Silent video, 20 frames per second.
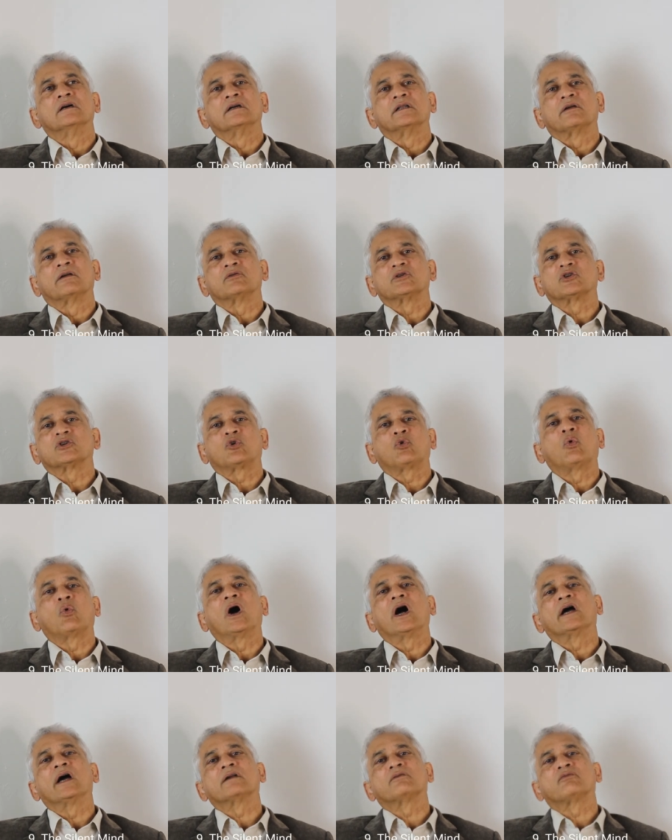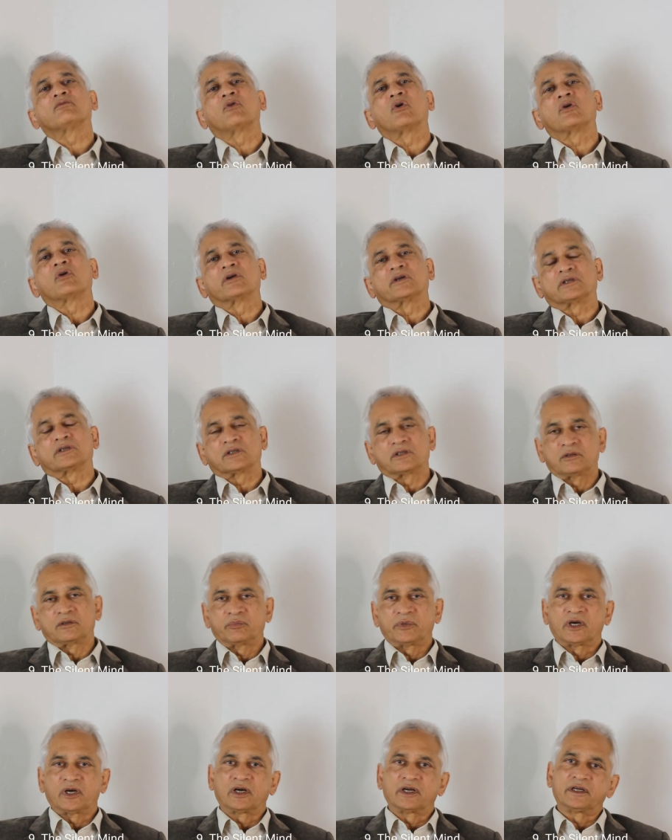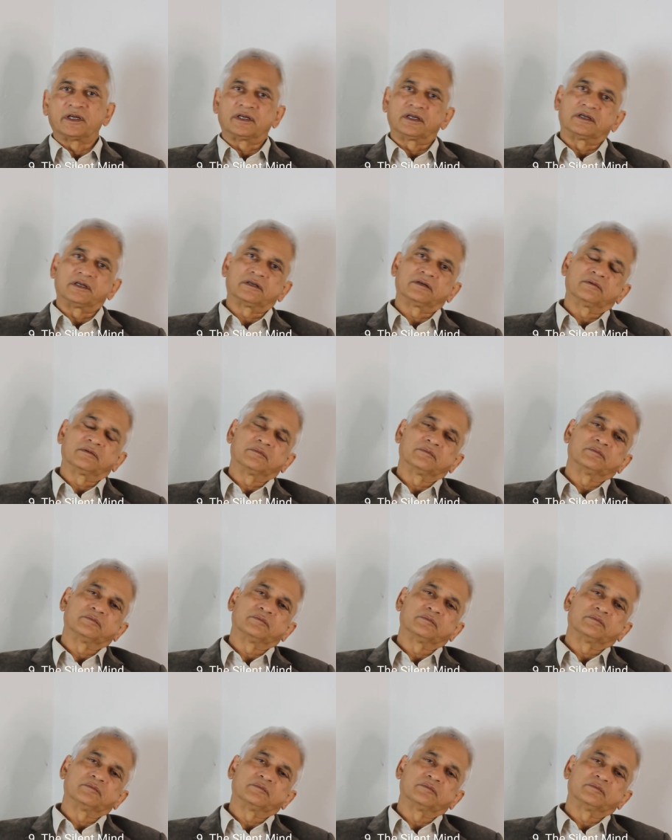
There was a quiet forest behind it.